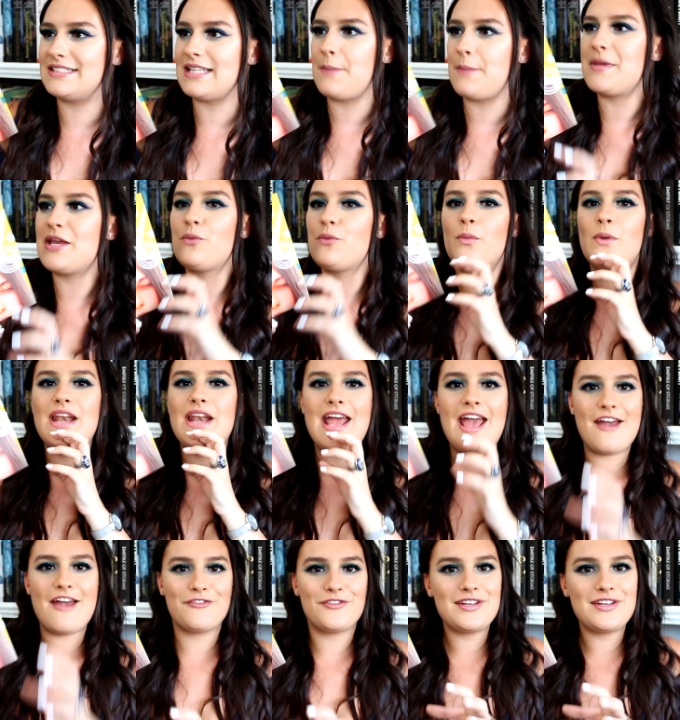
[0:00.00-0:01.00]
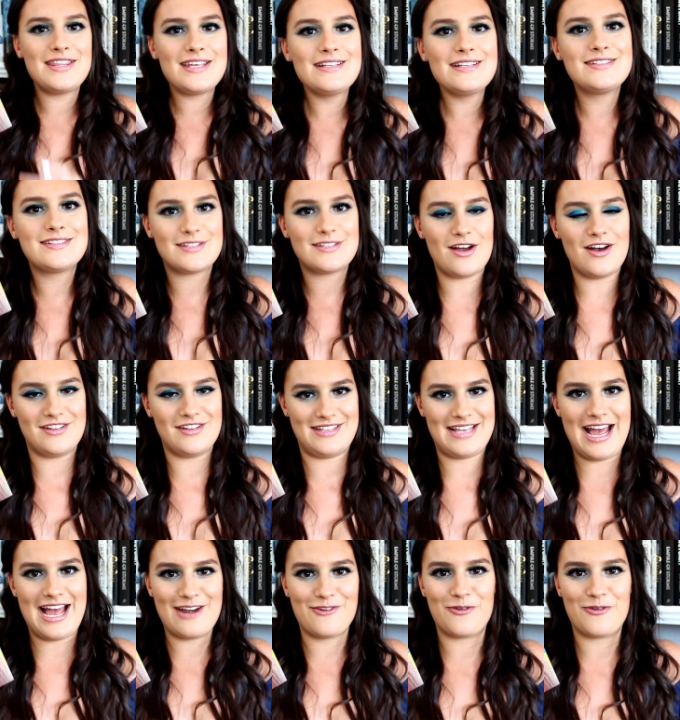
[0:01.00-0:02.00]
I mean, when everything starts
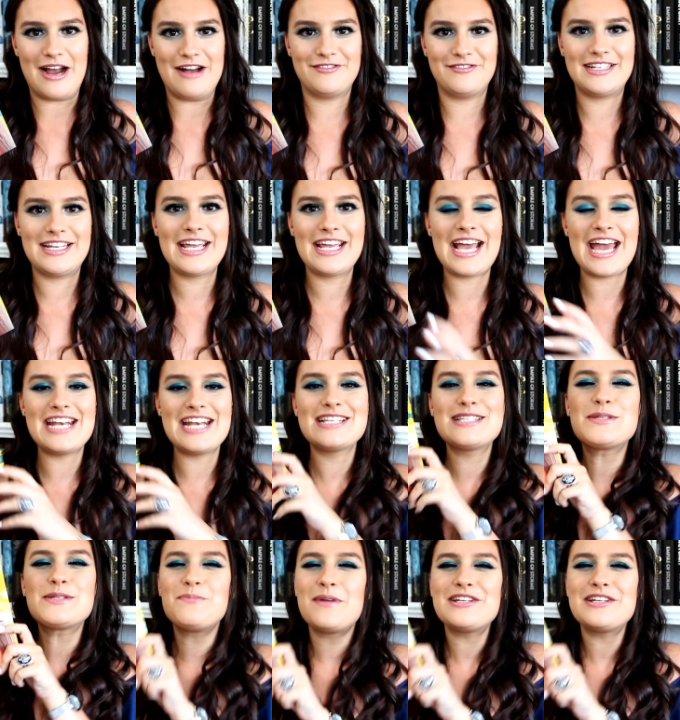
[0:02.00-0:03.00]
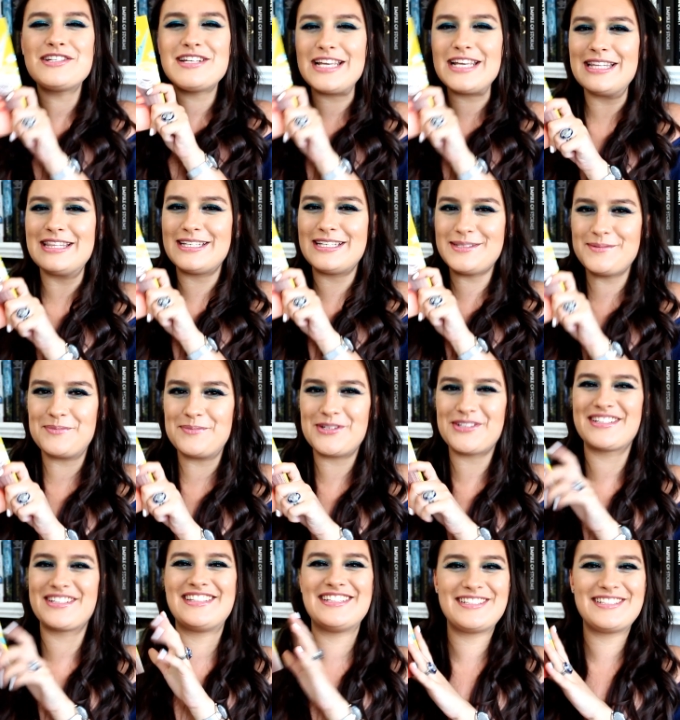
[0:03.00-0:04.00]
unraveling, and especially in this
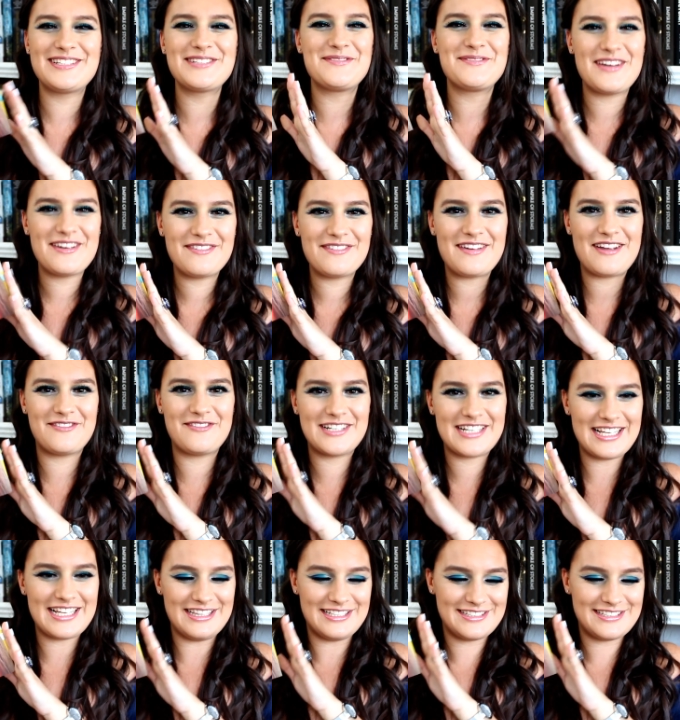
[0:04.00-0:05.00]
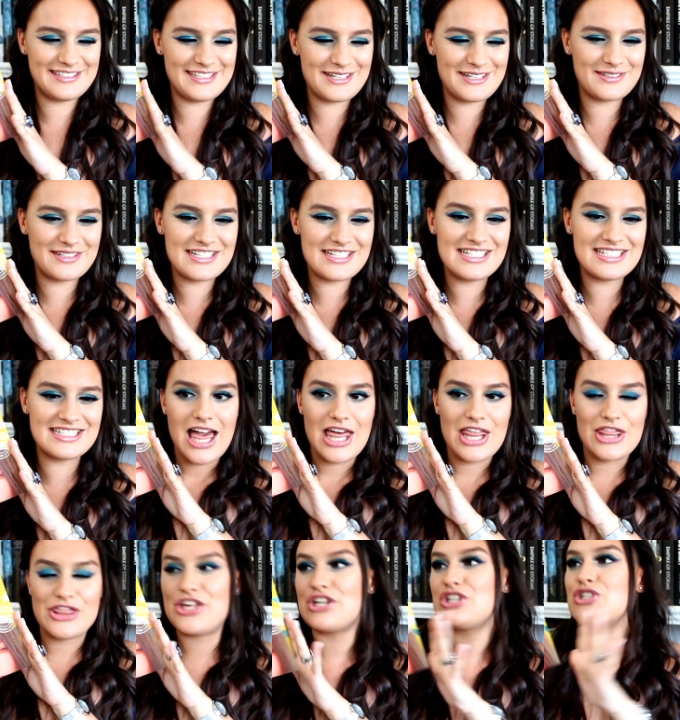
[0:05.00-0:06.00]
book, this is my favorite in the series,
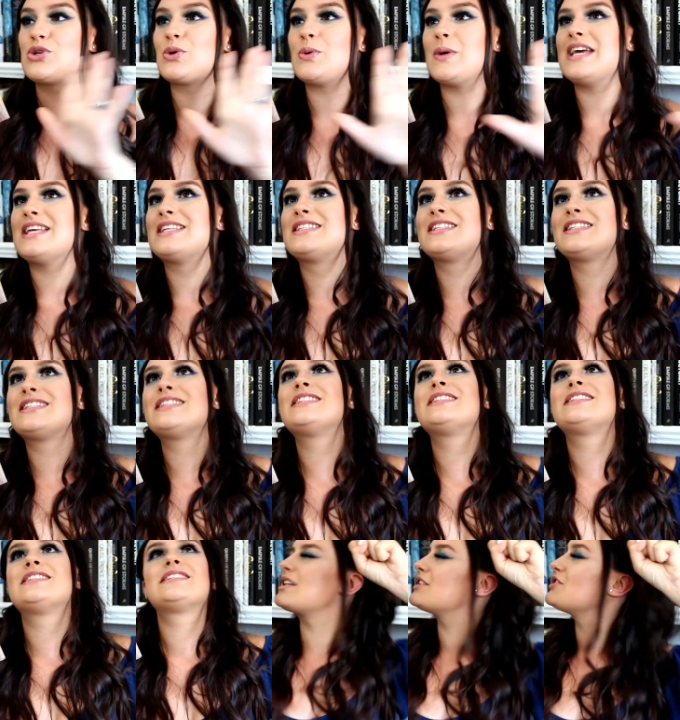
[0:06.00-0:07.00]
the twists.